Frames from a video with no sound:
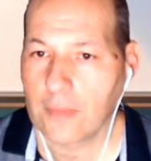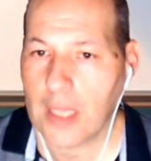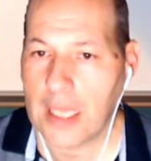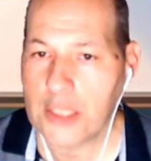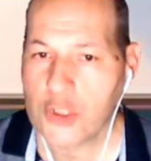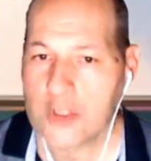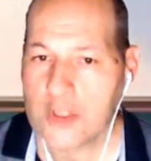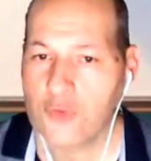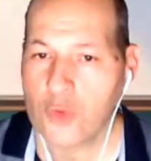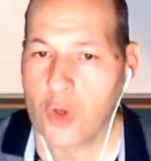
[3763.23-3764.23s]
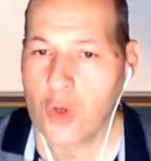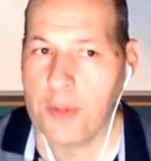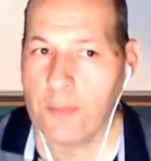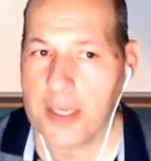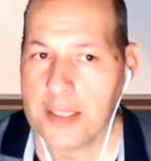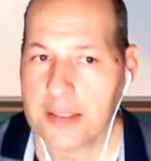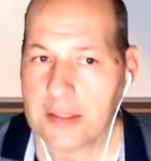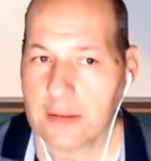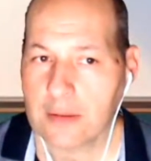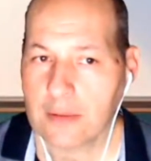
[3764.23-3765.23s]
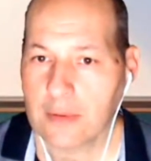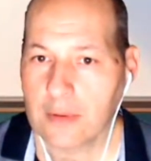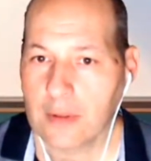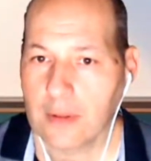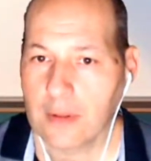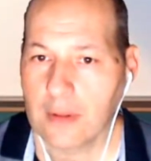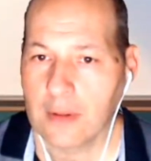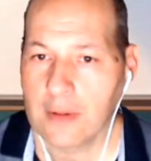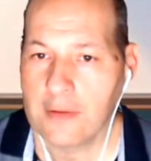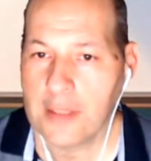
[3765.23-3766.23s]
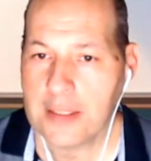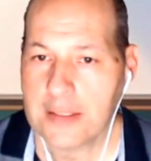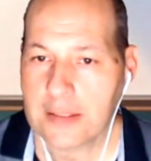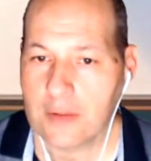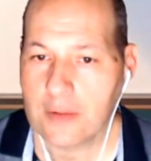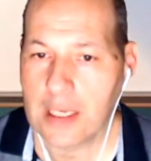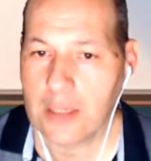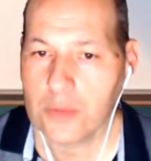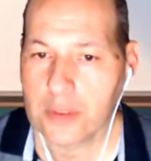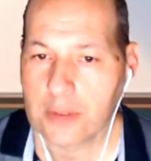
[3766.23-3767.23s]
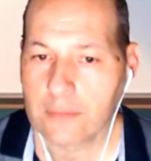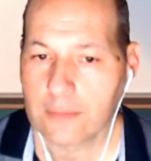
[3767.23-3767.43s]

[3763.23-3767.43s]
I just have to copy paste this down.